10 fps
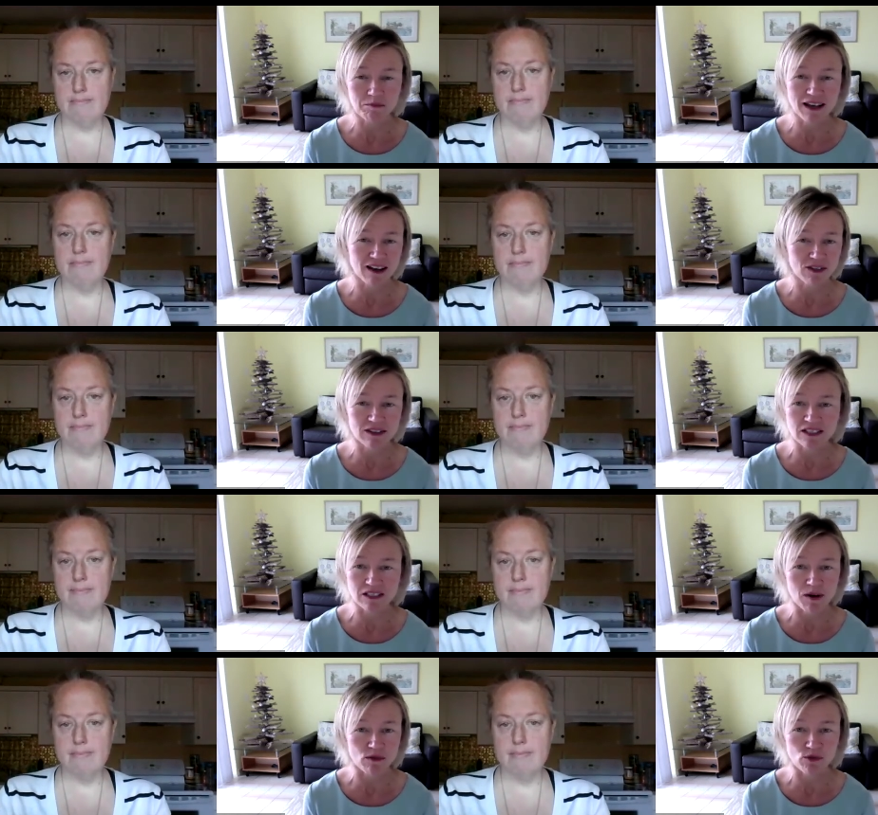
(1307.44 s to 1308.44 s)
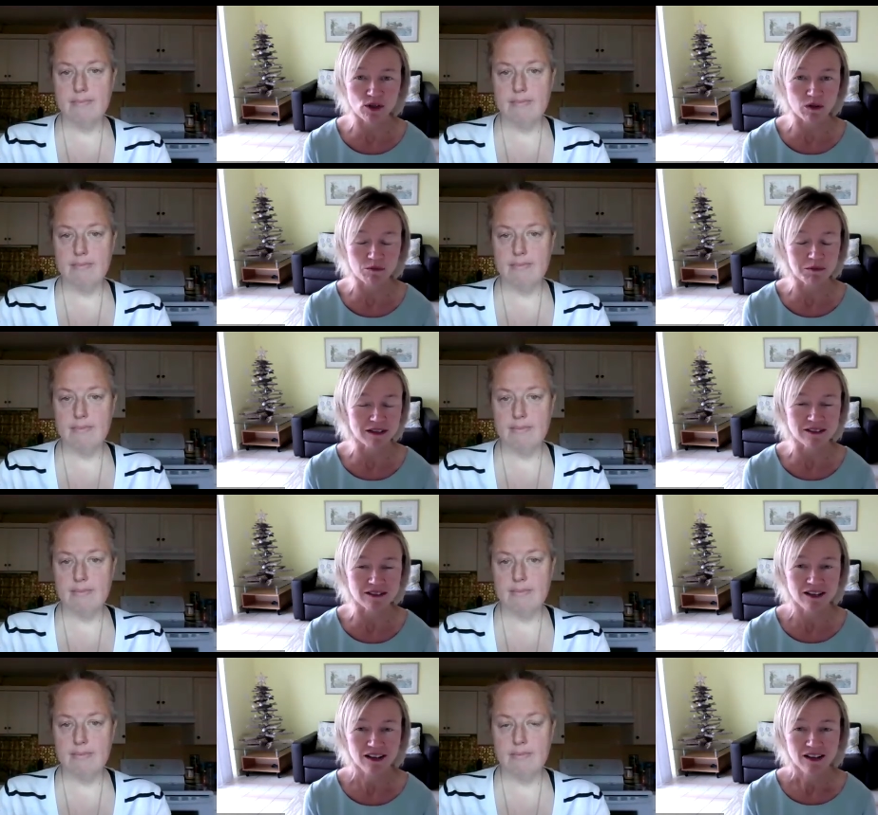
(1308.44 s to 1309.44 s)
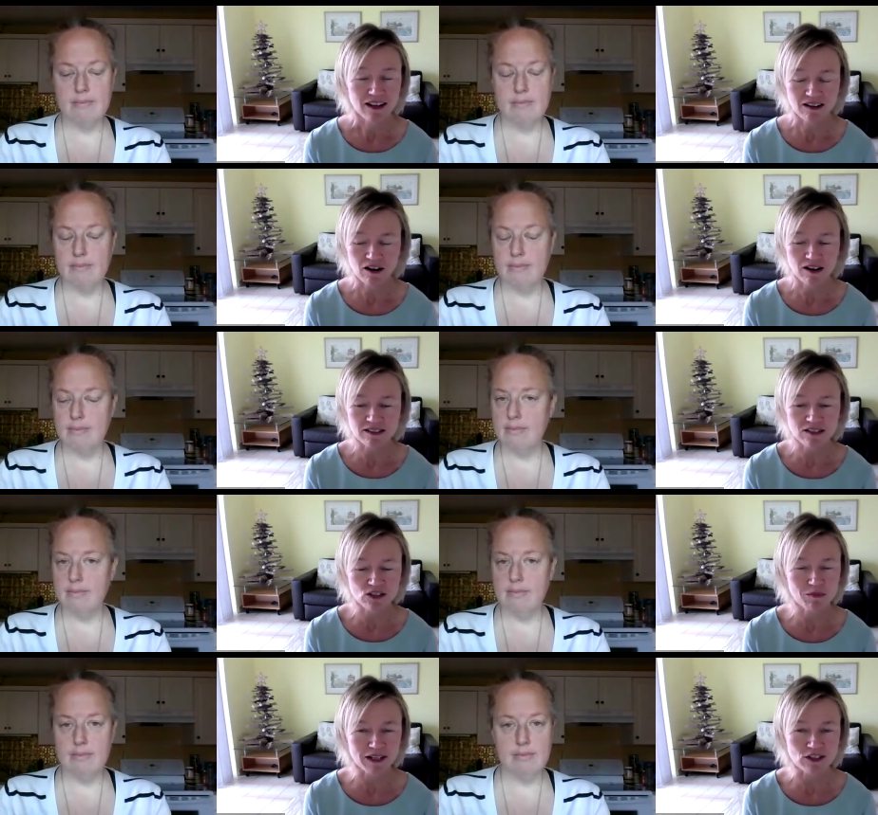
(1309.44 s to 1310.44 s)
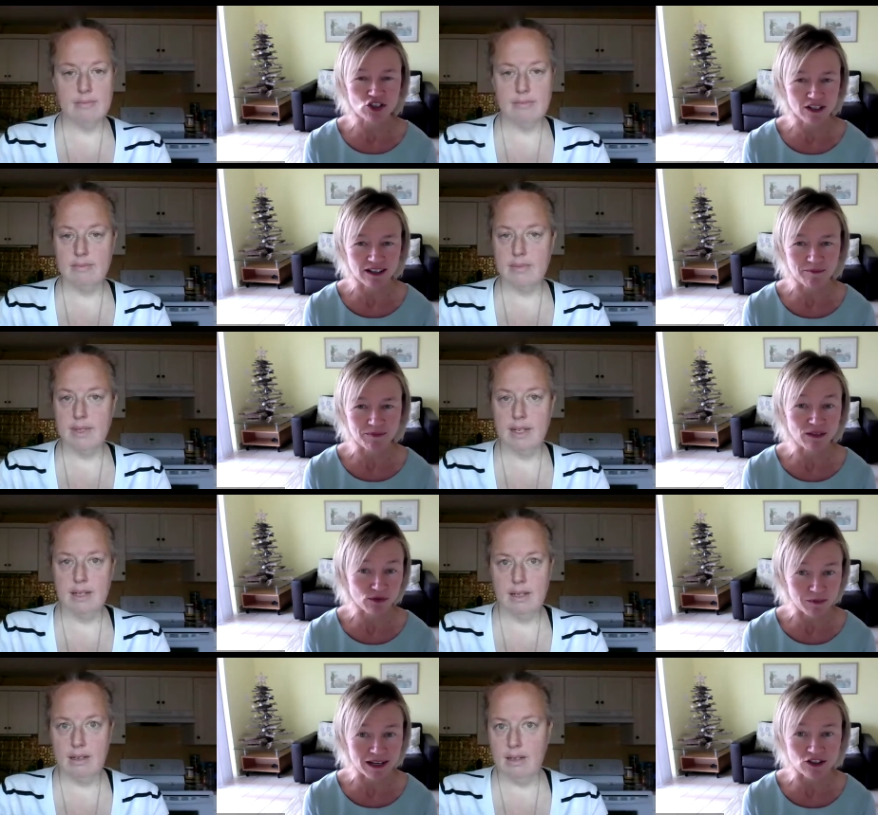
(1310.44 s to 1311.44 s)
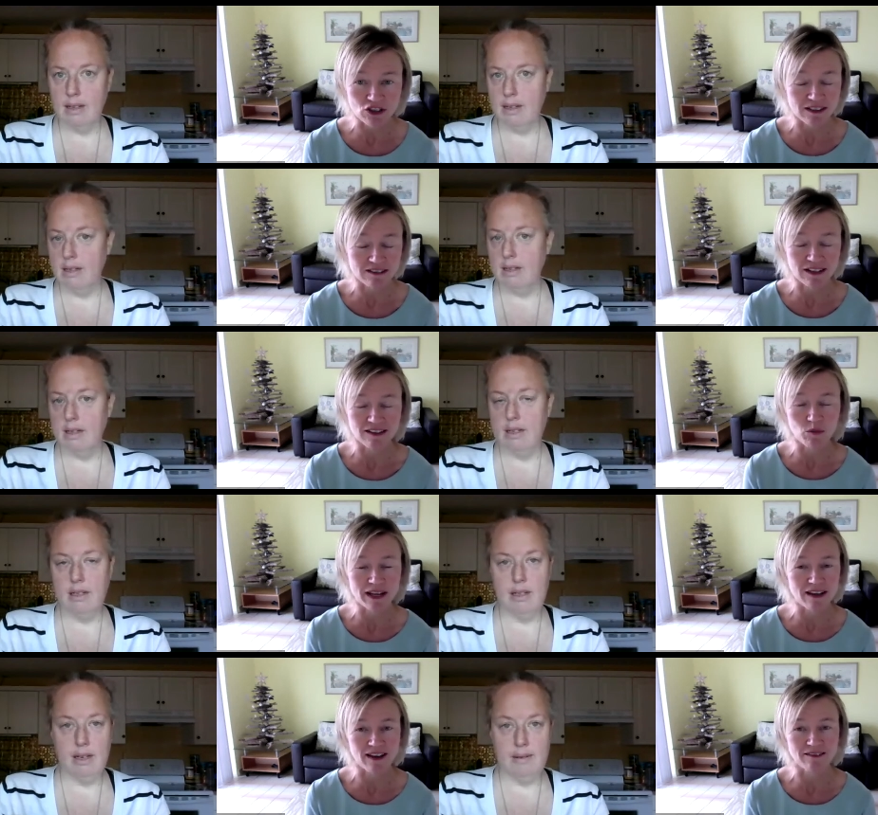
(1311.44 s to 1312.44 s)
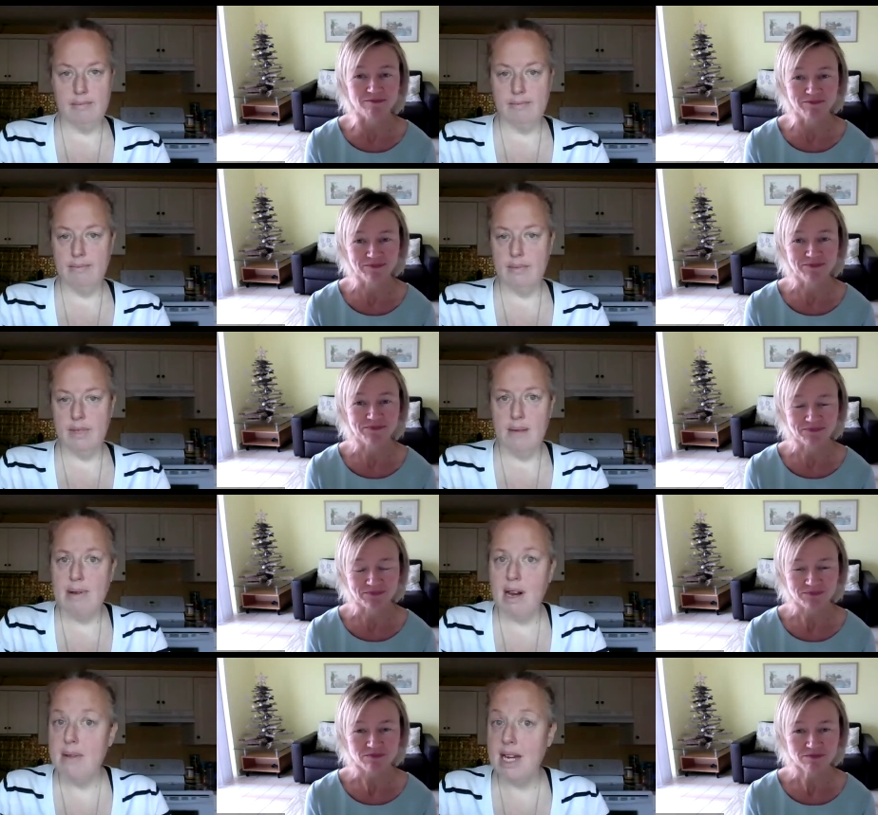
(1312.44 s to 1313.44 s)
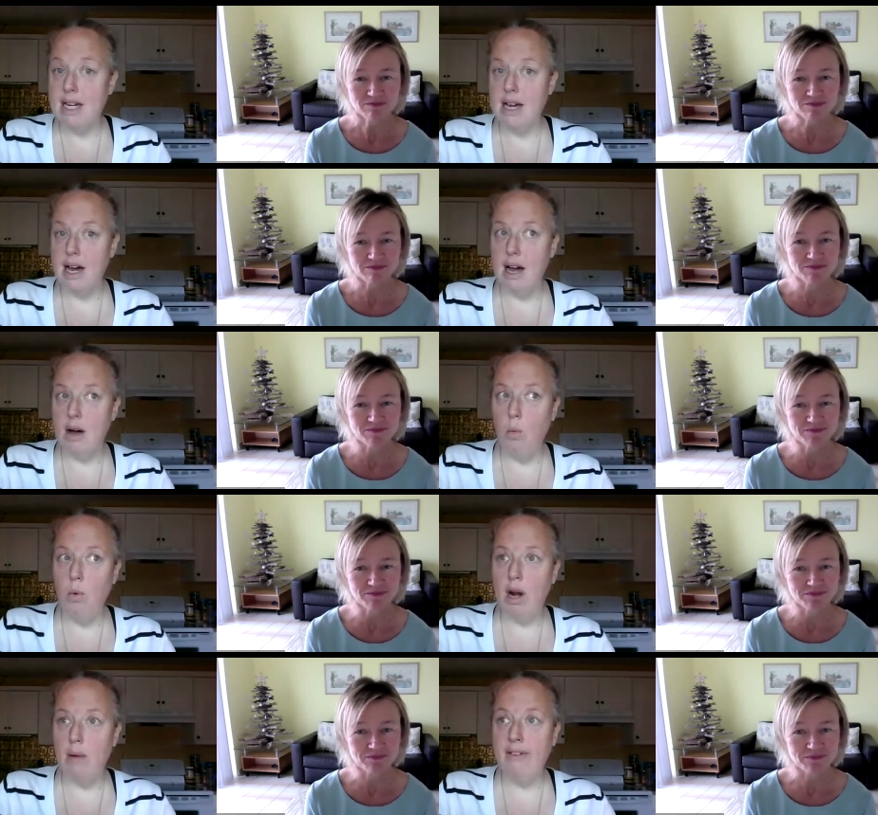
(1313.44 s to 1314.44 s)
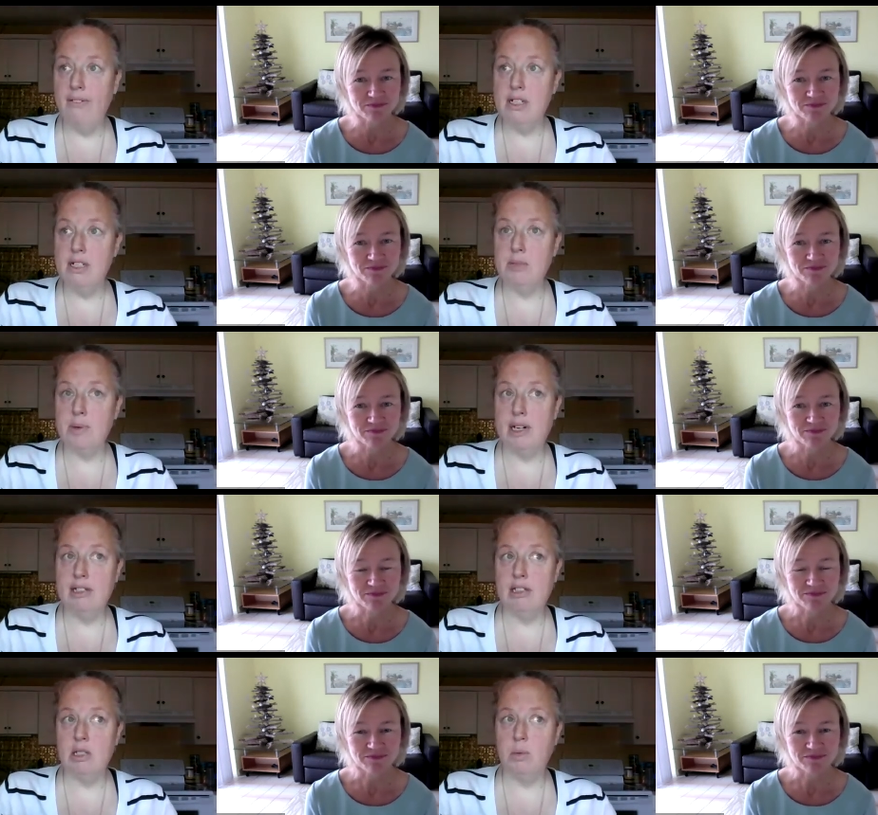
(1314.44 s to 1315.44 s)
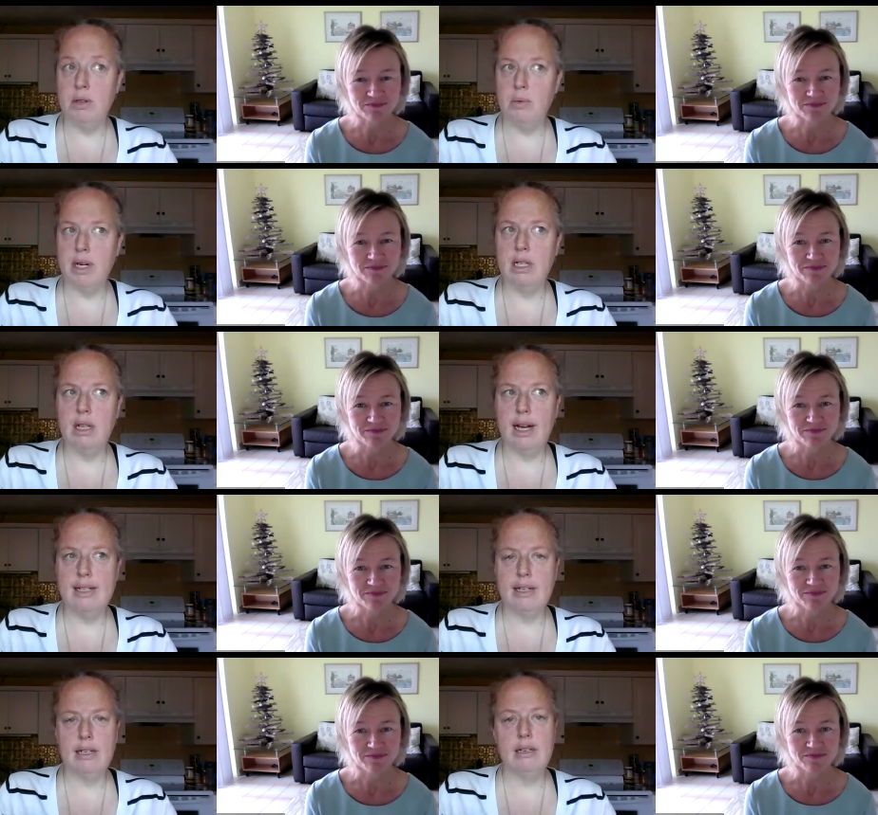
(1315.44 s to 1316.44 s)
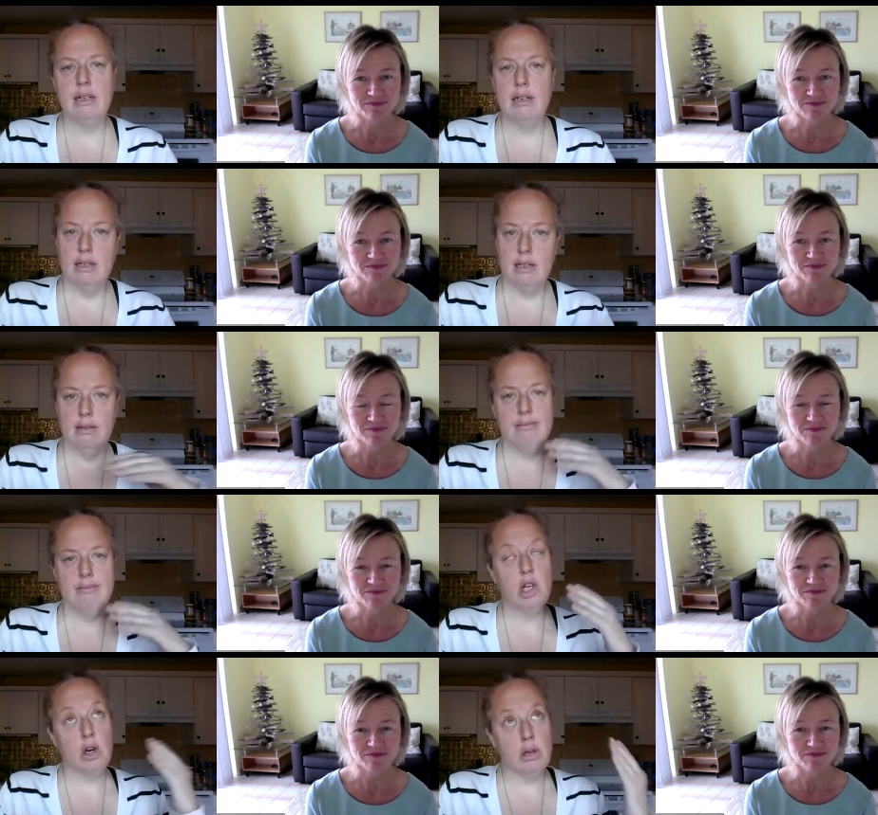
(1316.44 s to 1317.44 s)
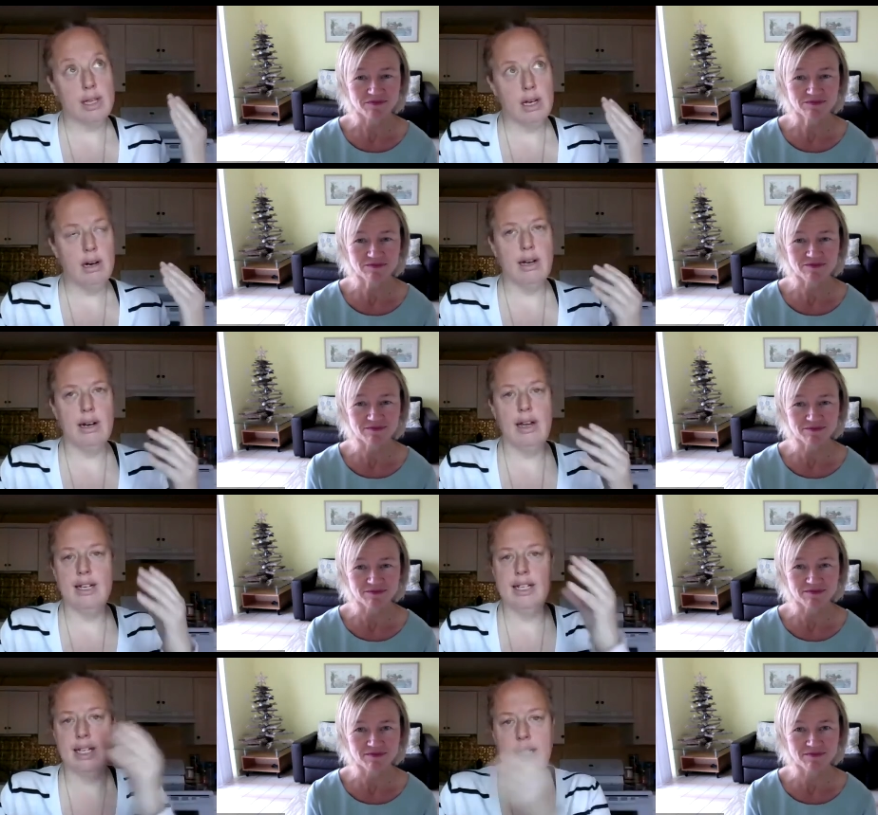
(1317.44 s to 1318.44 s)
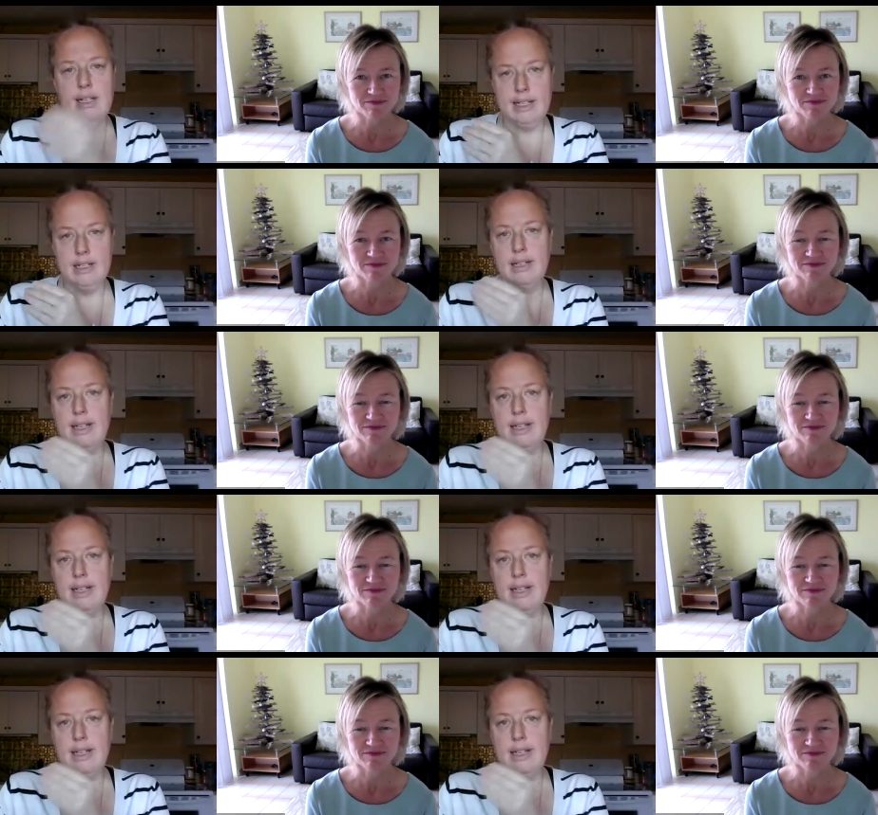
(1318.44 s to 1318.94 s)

Speaker 1: be having these small, frequent meals. It causes too much um, inflammation and, and the weight gain. Yeah.
Speaker 2: But I mean, one of my first experiences with realizing early on, and it didn't click till